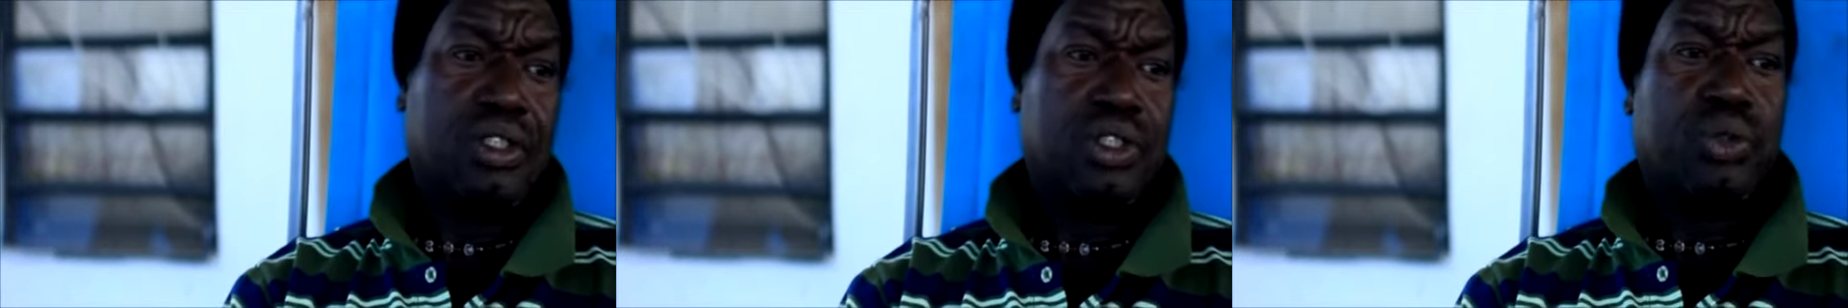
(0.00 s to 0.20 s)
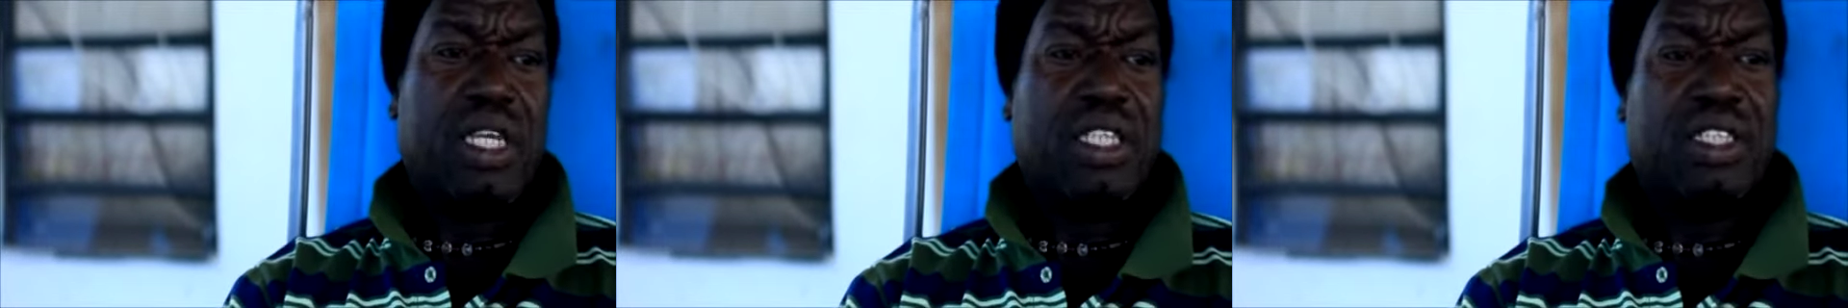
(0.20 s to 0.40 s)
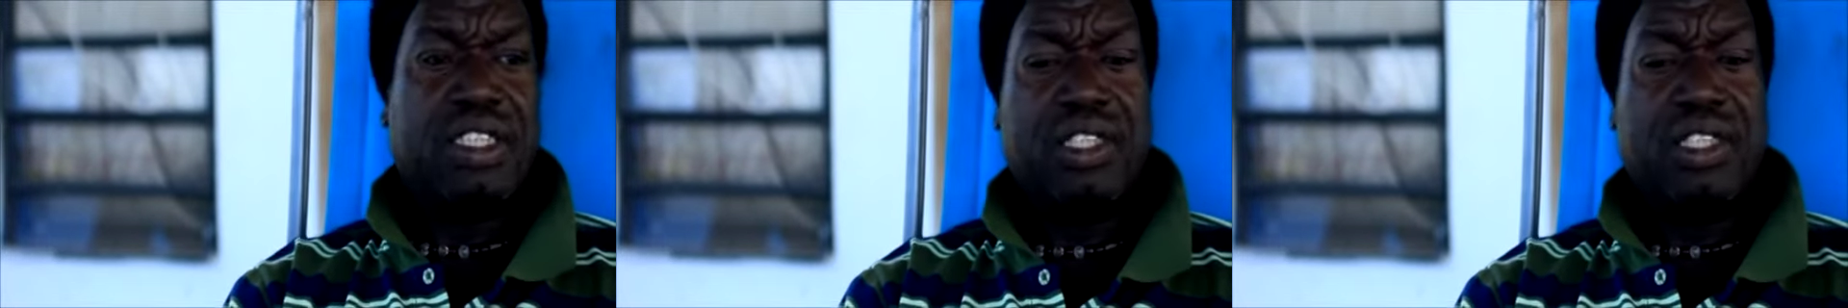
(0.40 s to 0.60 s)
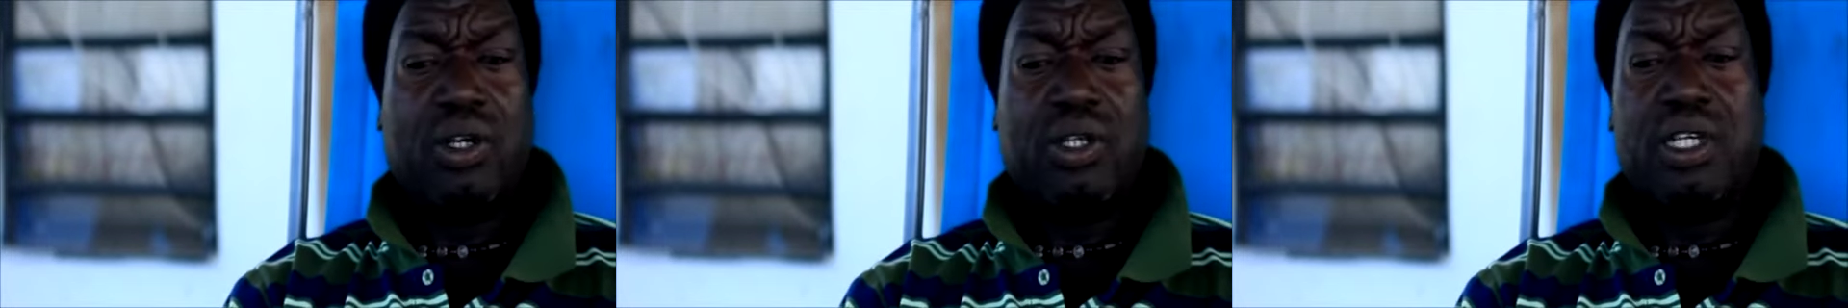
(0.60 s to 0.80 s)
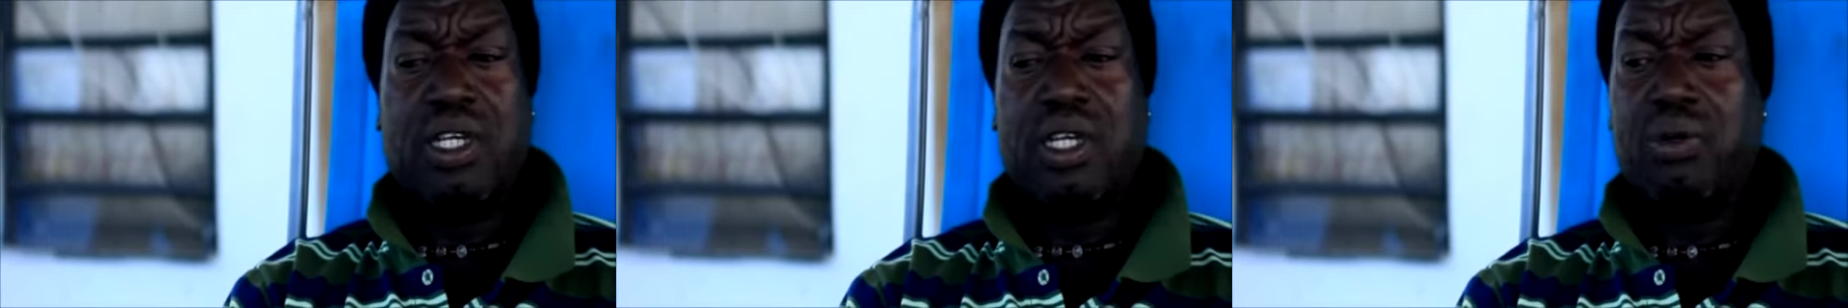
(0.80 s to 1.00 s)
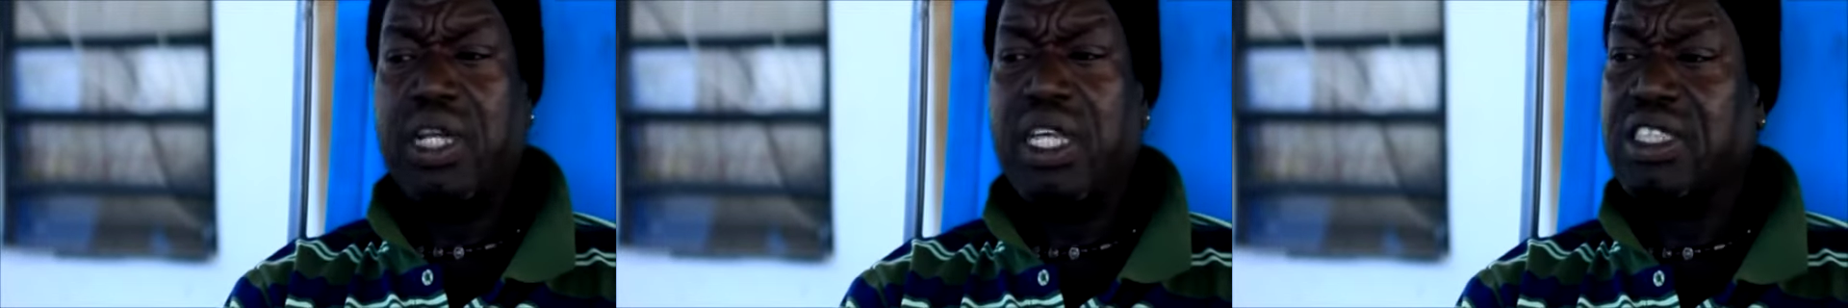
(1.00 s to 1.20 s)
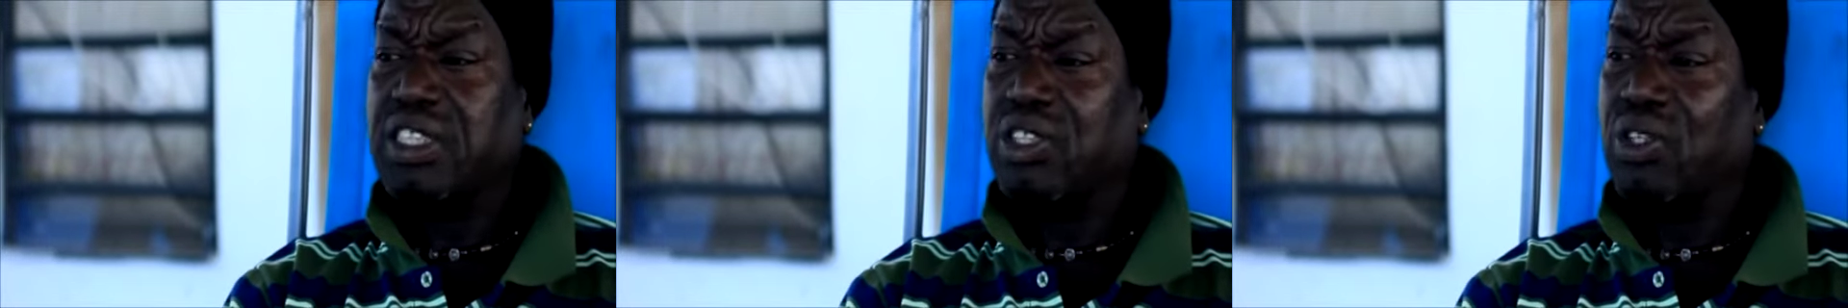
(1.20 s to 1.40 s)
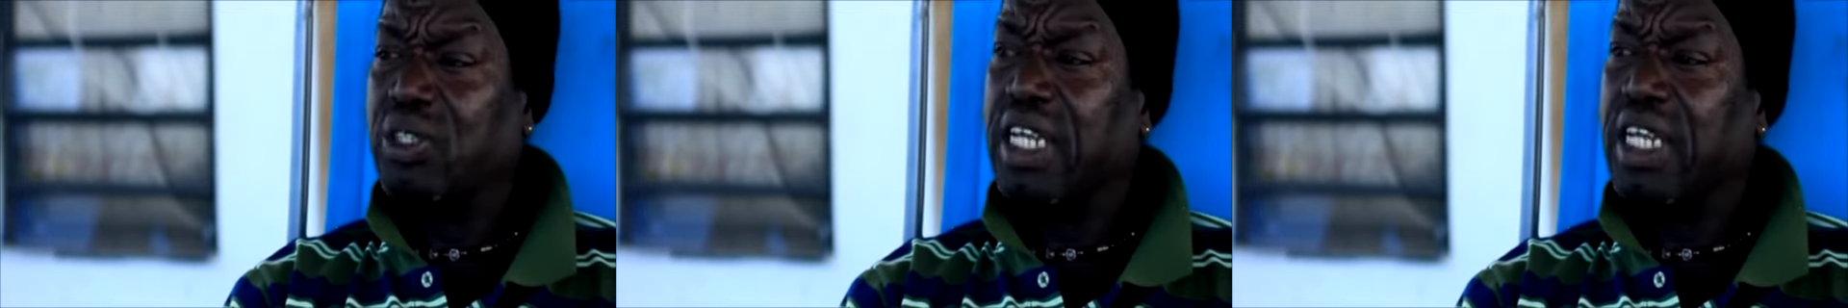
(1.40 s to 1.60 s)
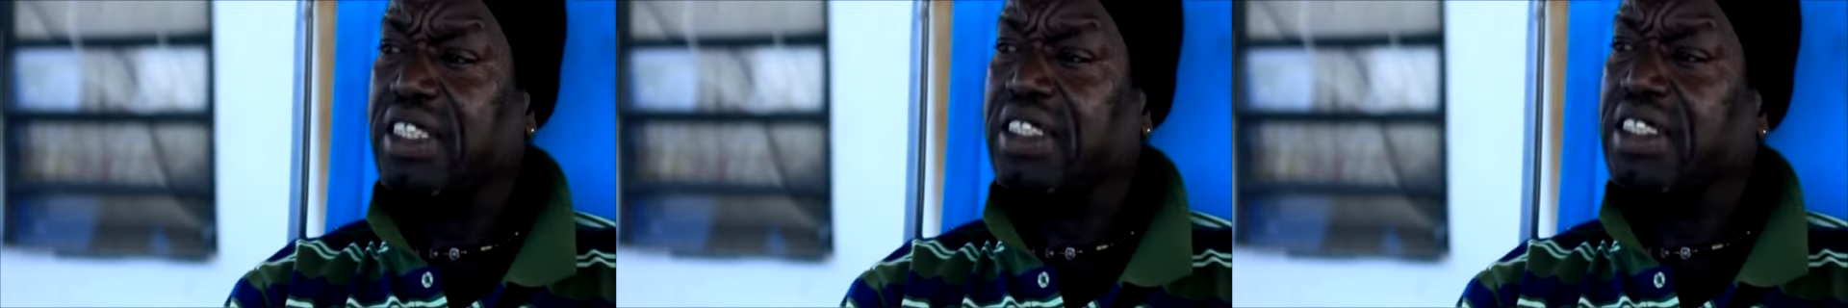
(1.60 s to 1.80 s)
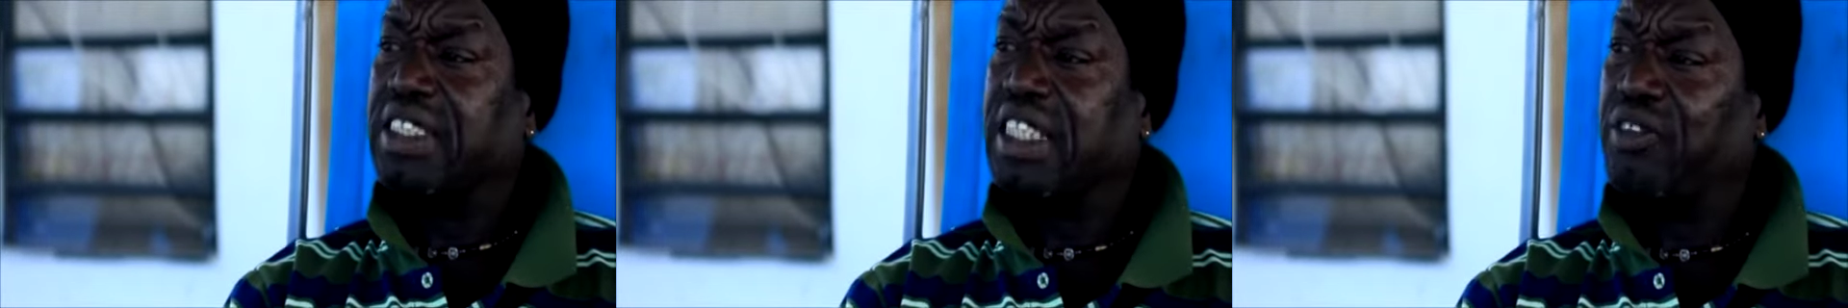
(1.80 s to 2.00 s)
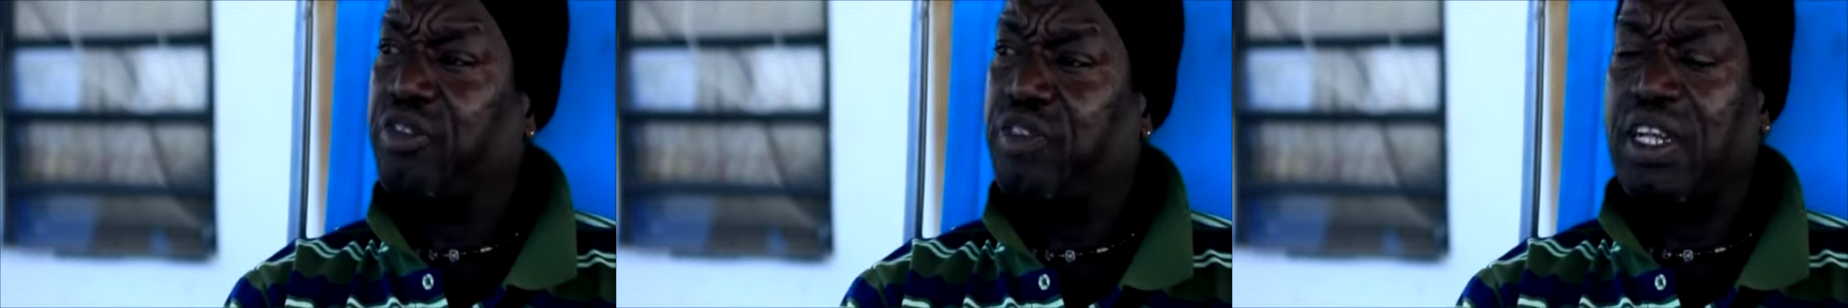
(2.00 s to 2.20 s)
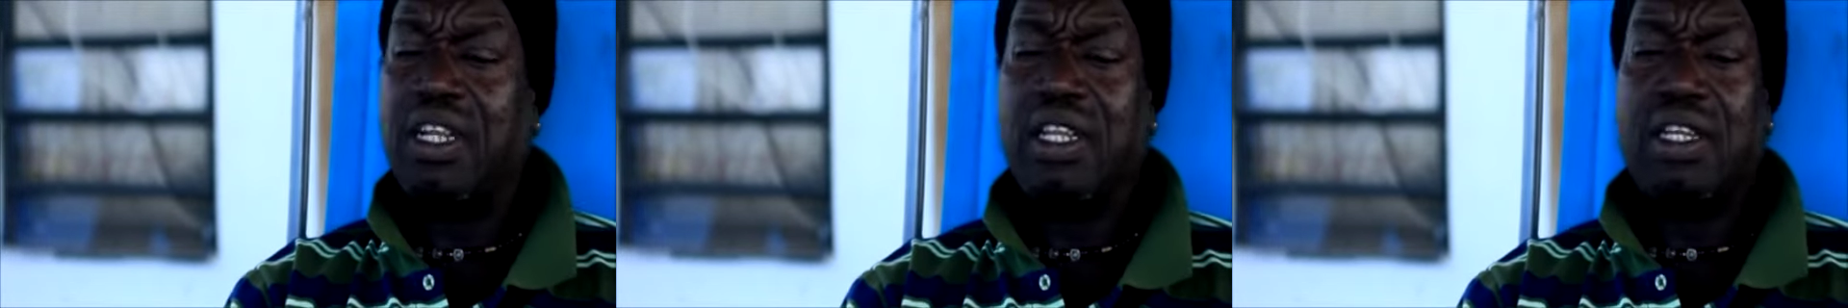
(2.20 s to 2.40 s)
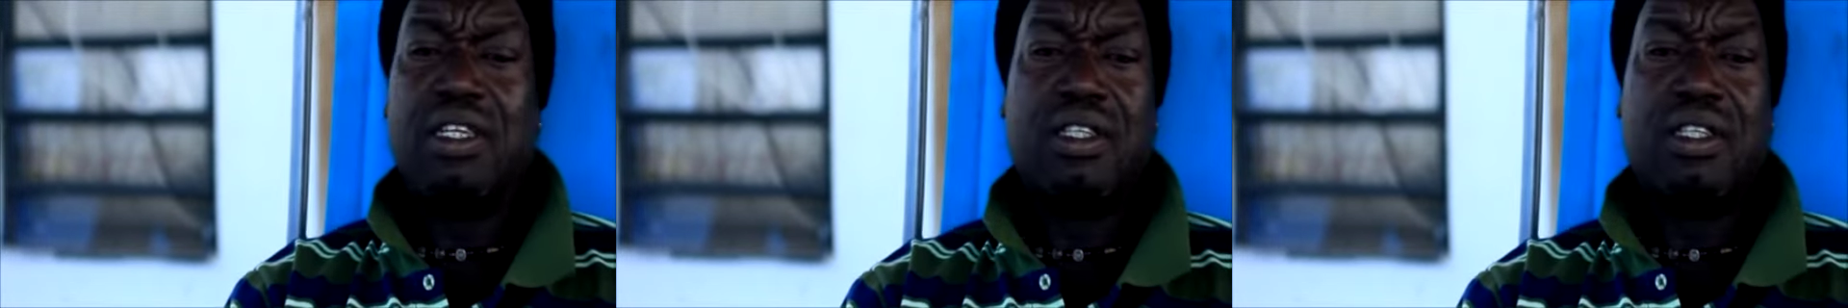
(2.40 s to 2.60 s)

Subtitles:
So I sit down there. When I sit down there, I still feel,